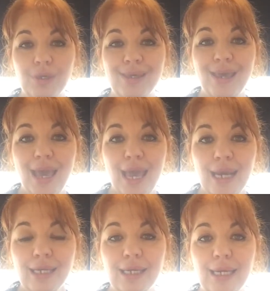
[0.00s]
can
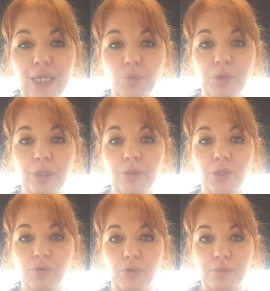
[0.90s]
connect with in those
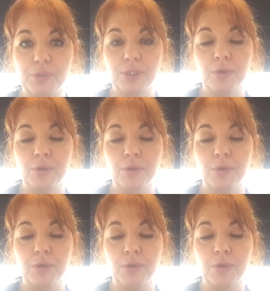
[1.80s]
groups.